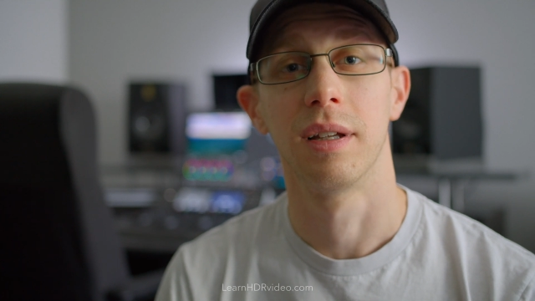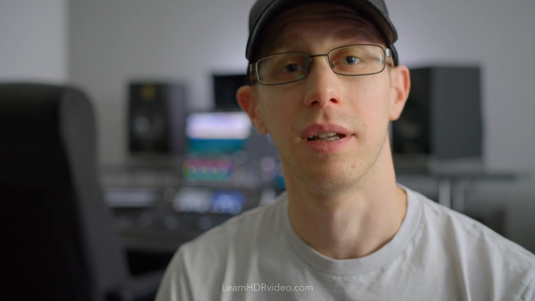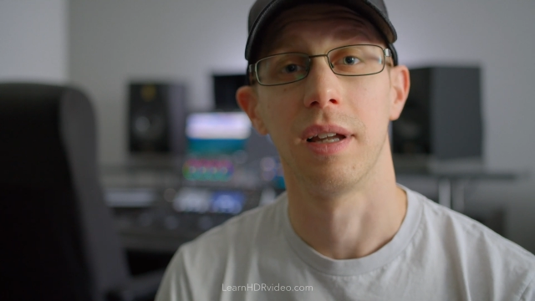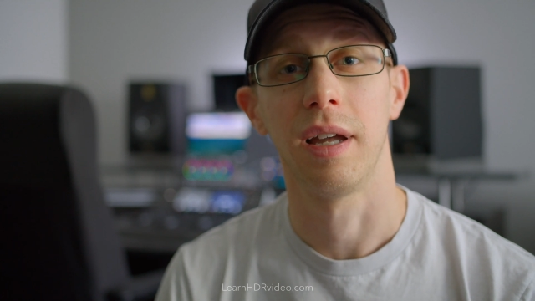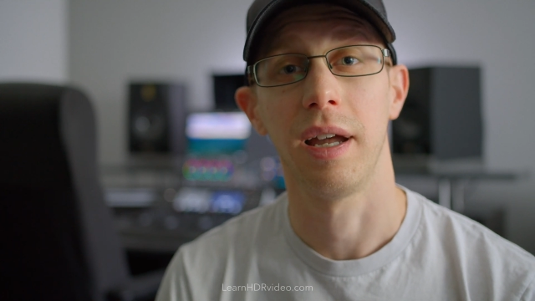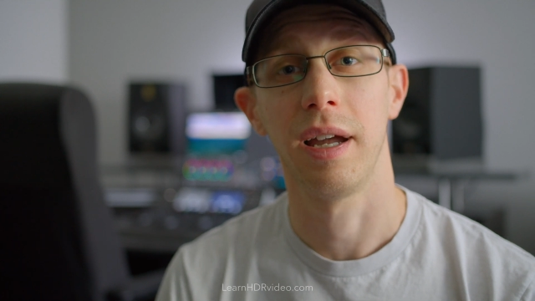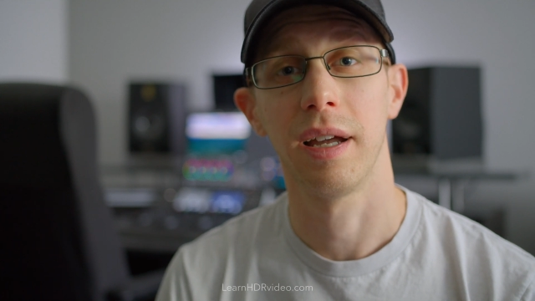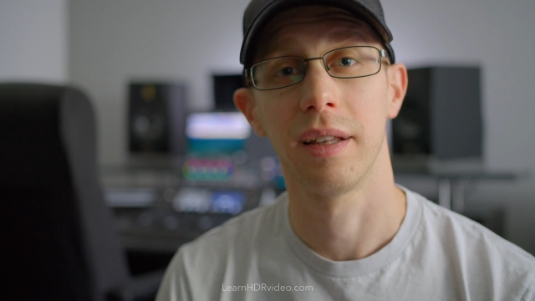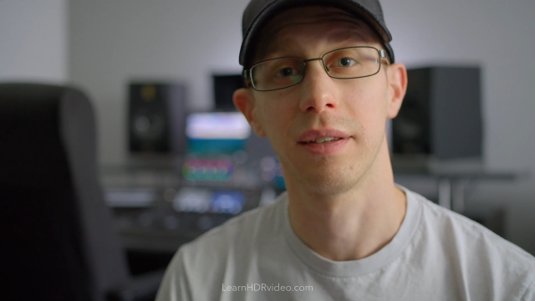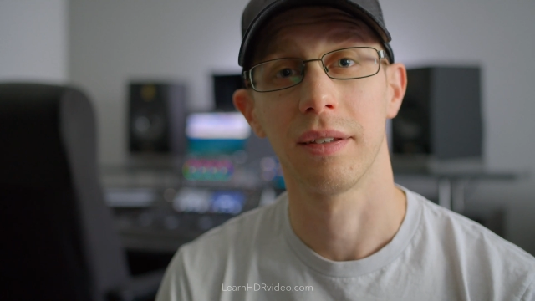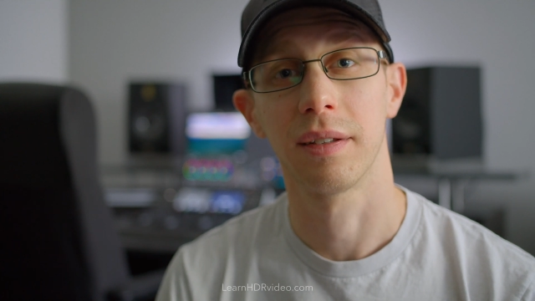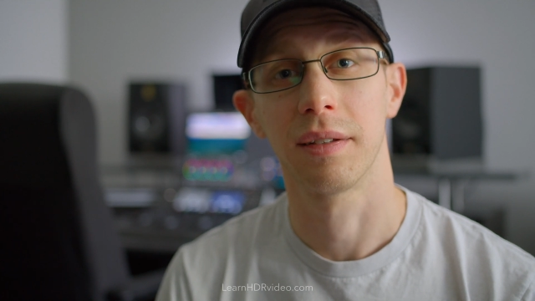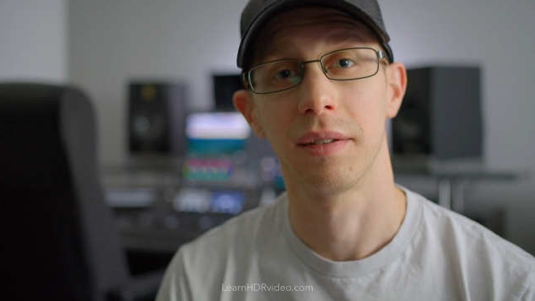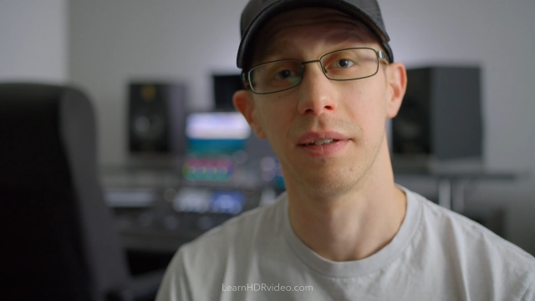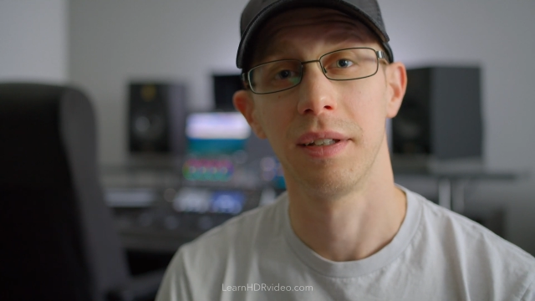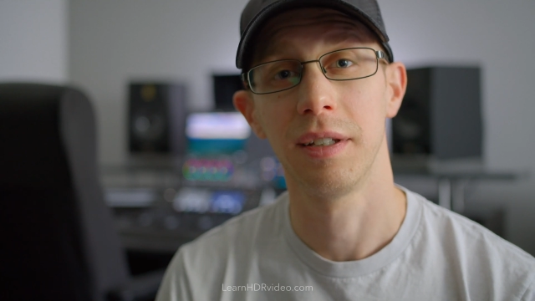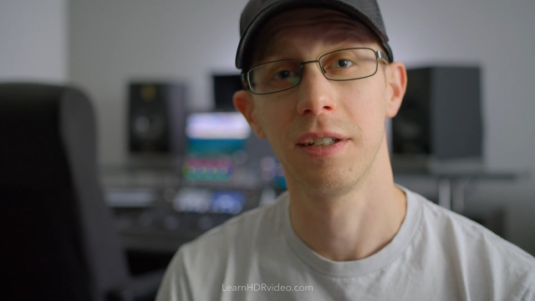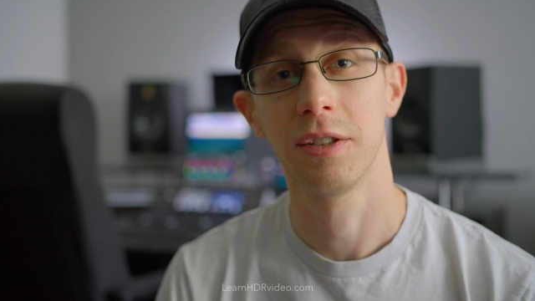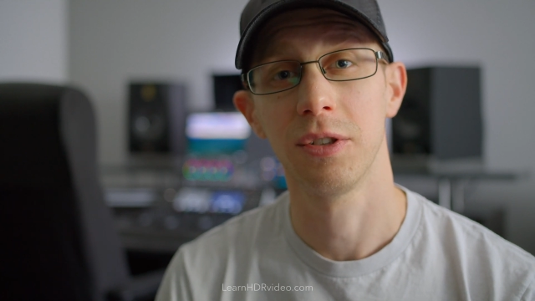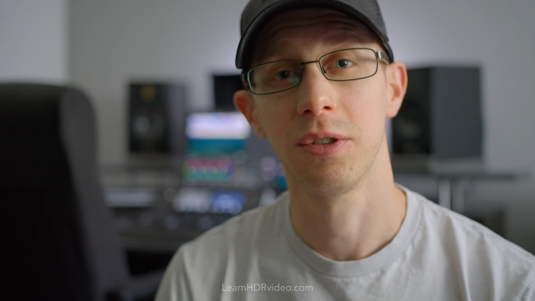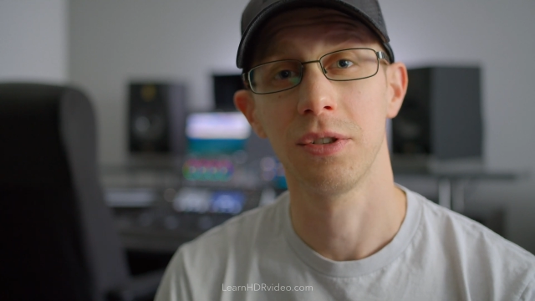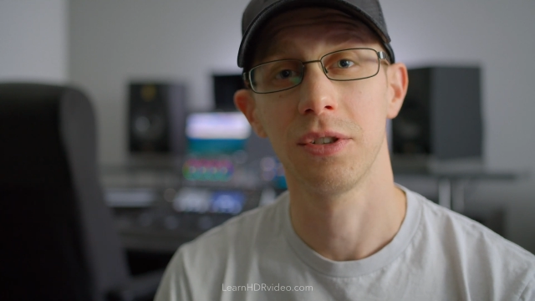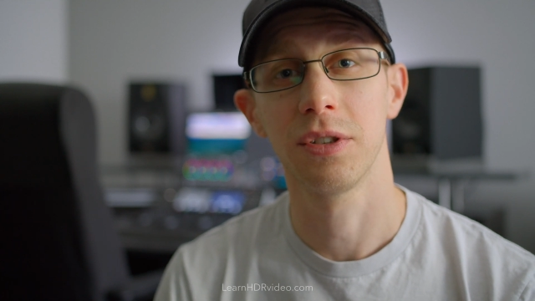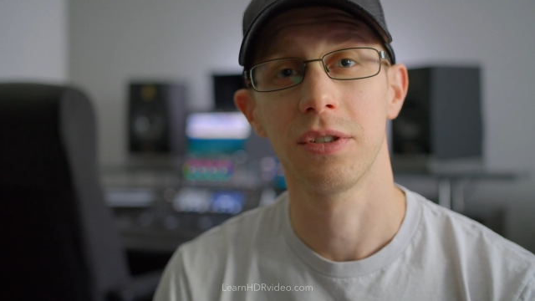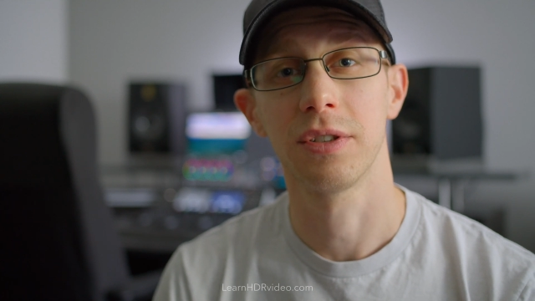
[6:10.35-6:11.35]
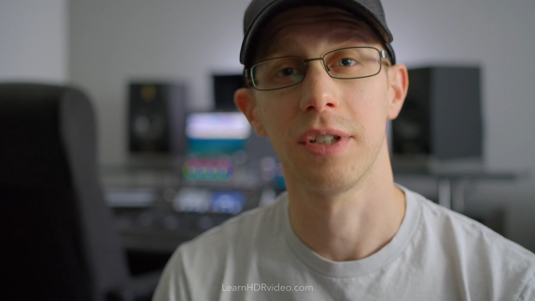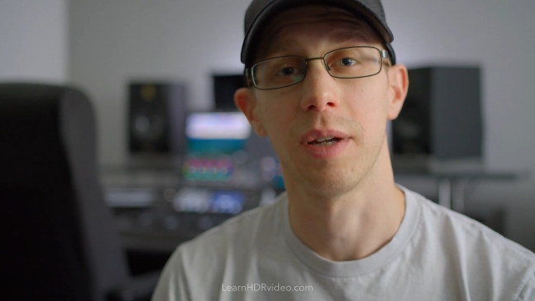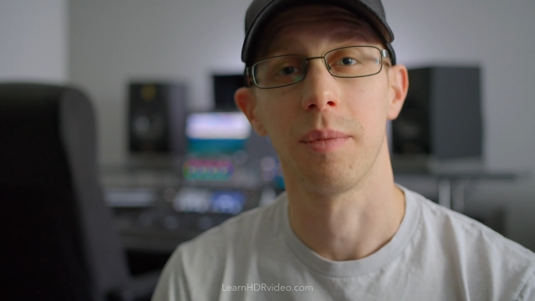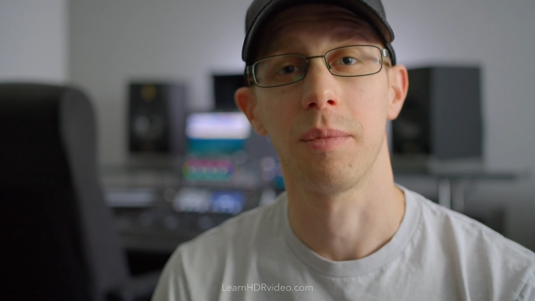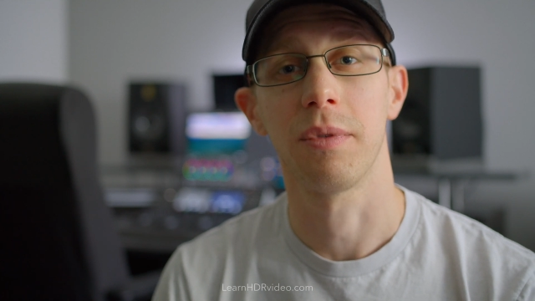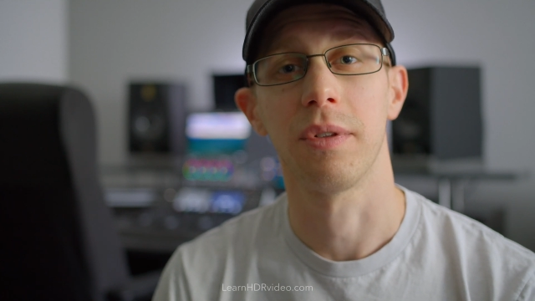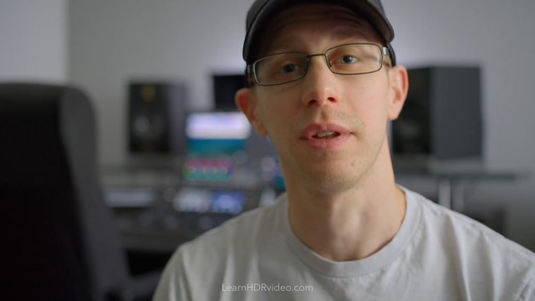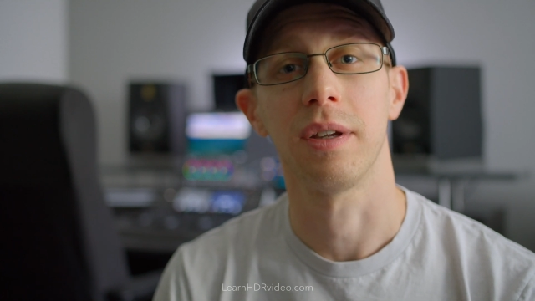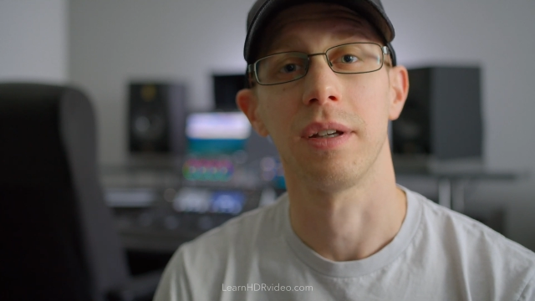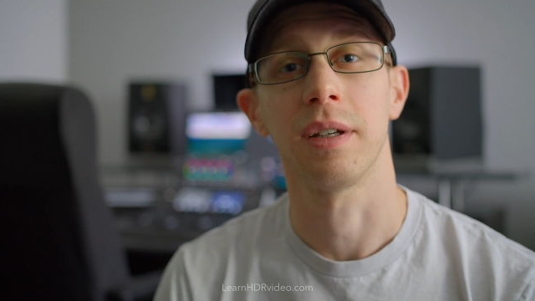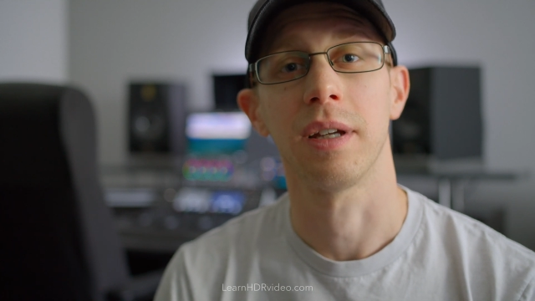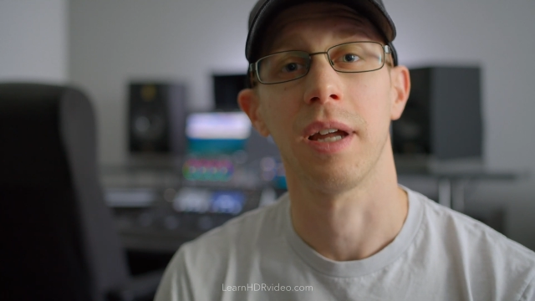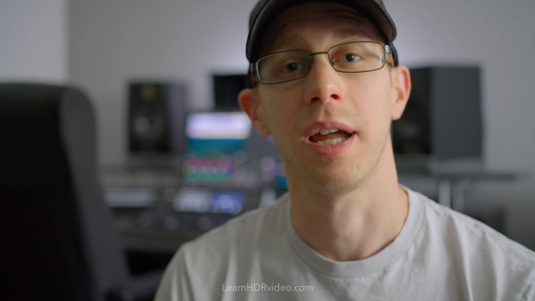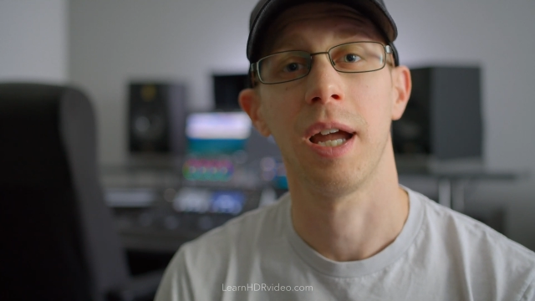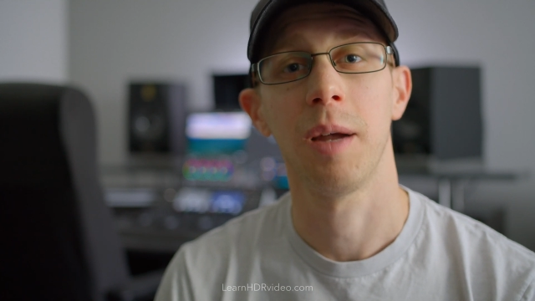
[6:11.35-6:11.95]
And this is also something